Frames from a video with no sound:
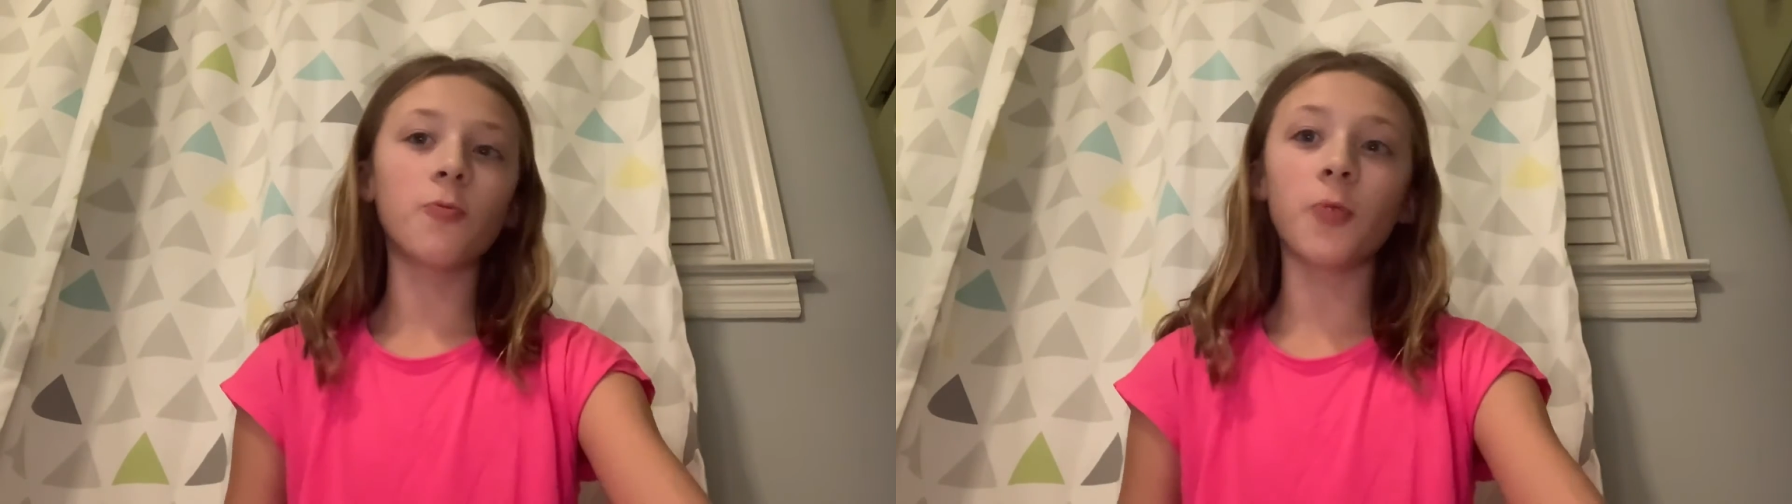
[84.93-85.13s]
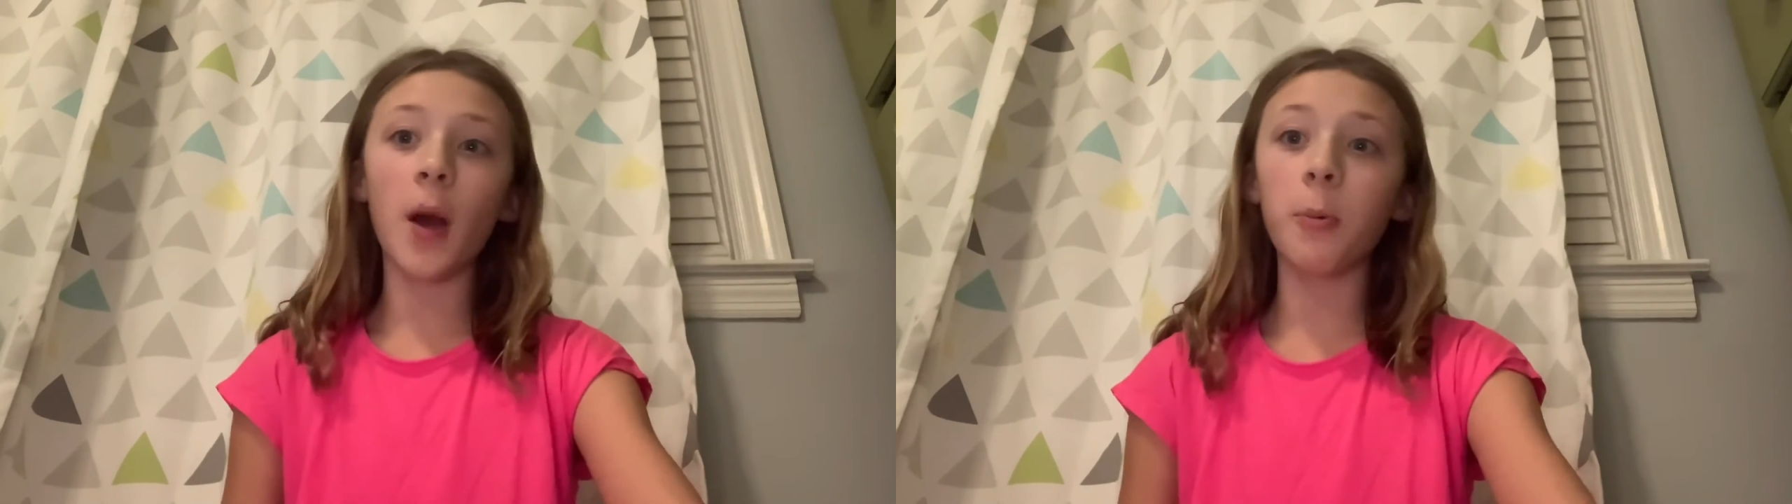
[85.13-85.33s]

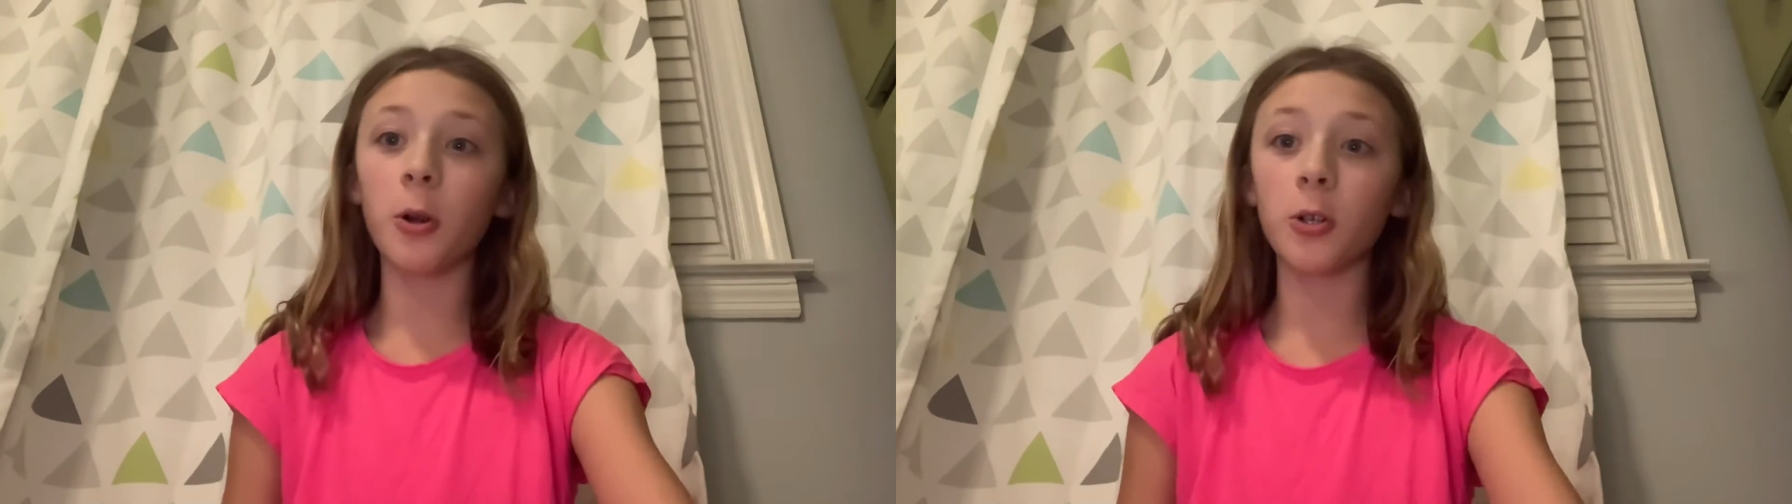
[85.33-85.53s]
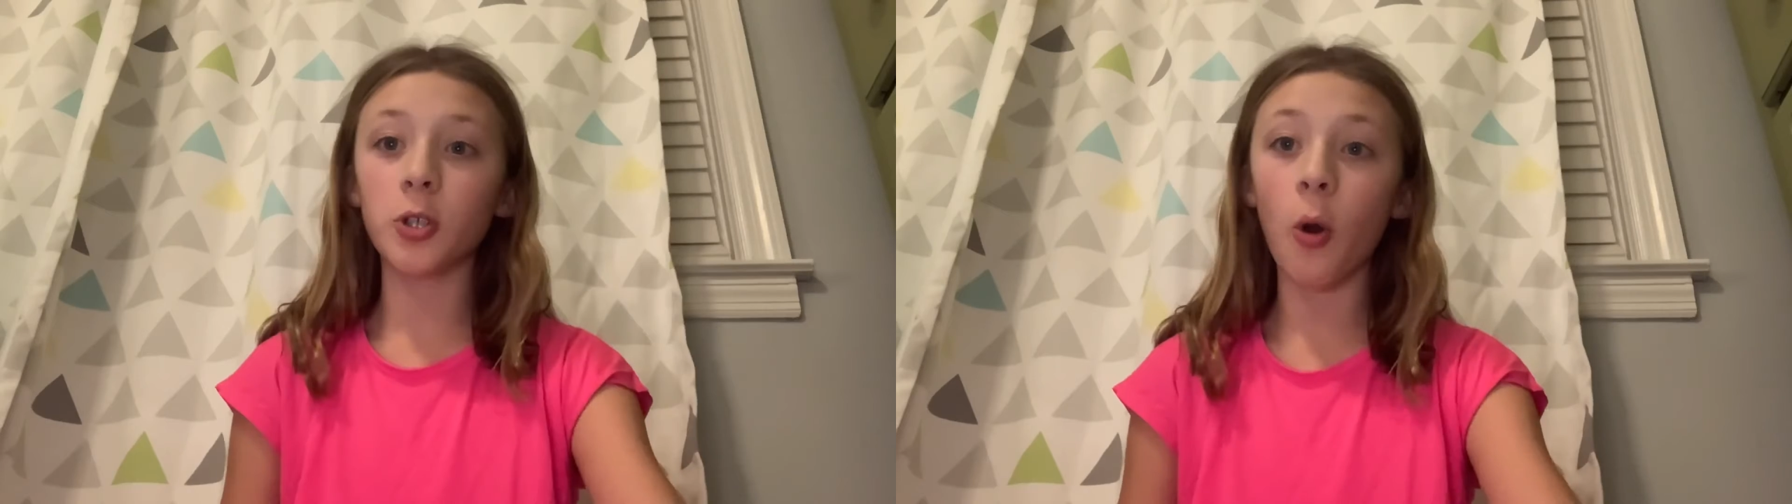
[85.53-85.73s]

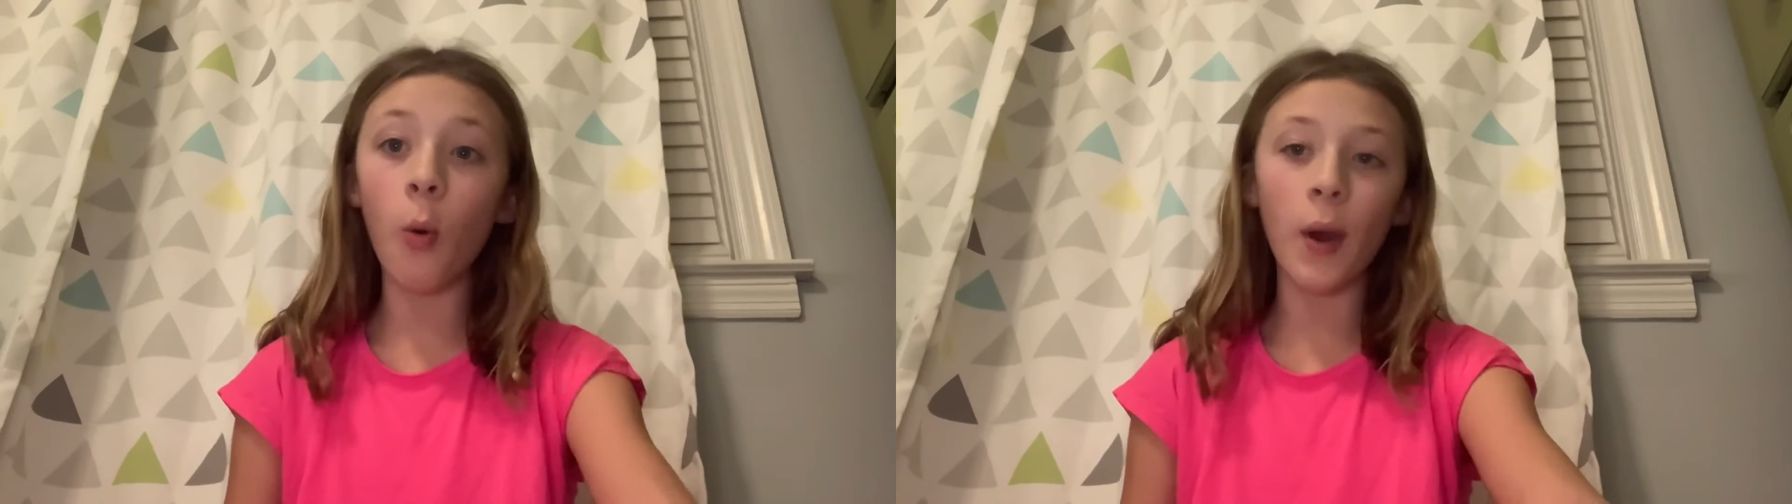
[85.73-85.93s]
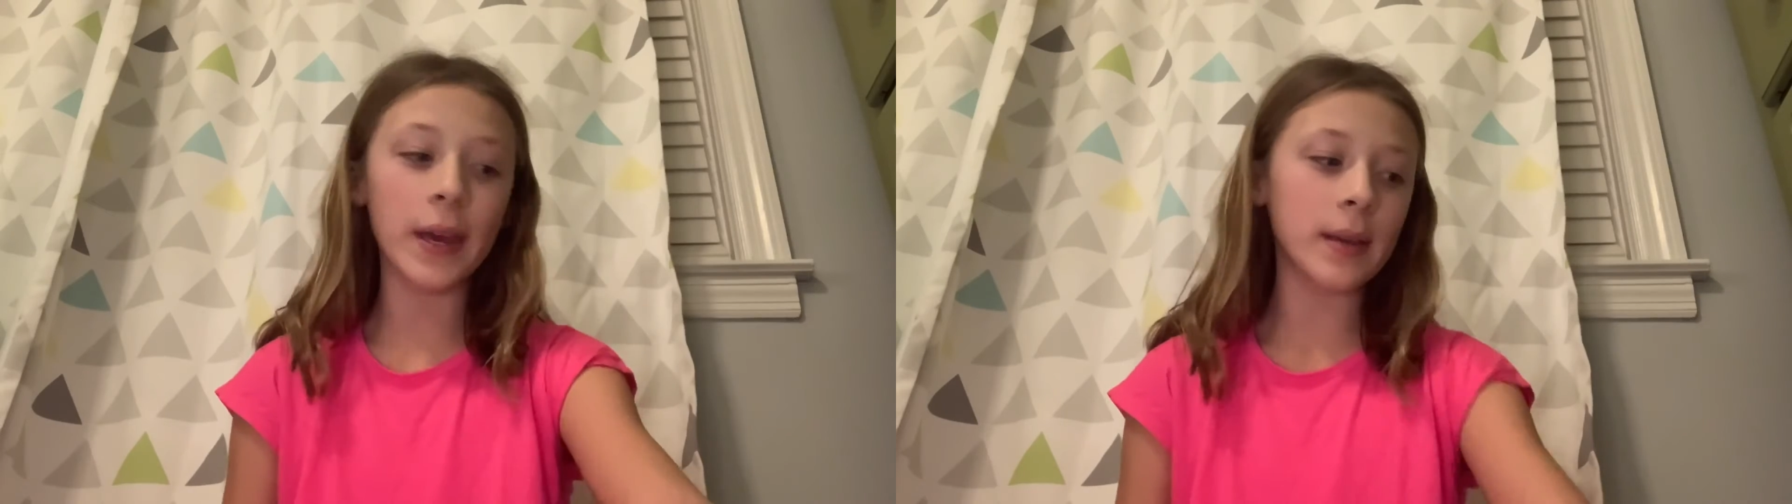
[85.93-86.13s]
rubber
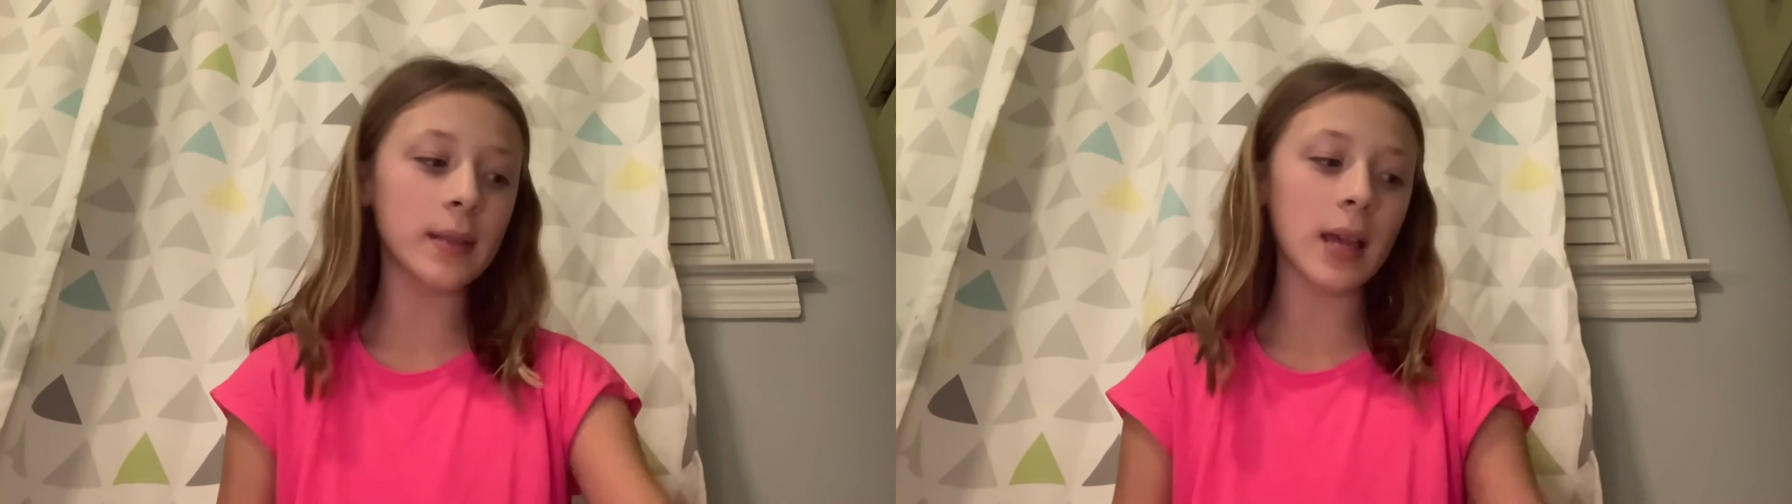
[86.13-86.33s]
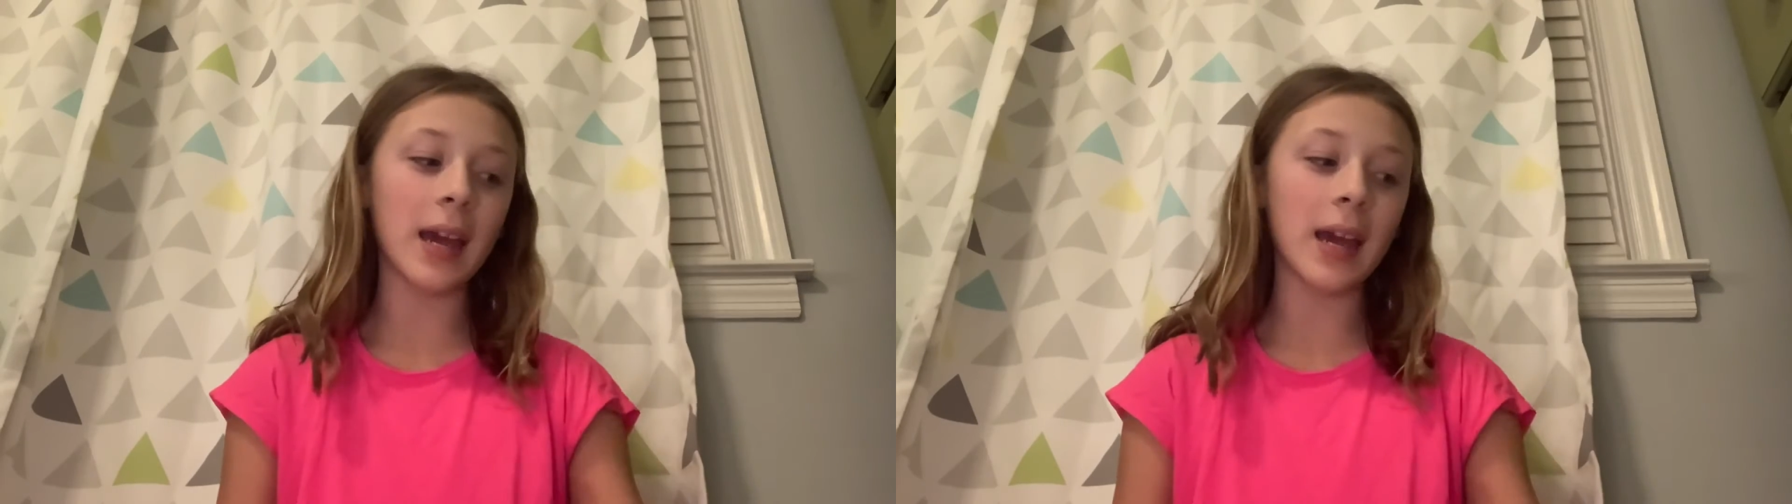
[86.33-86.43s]
toys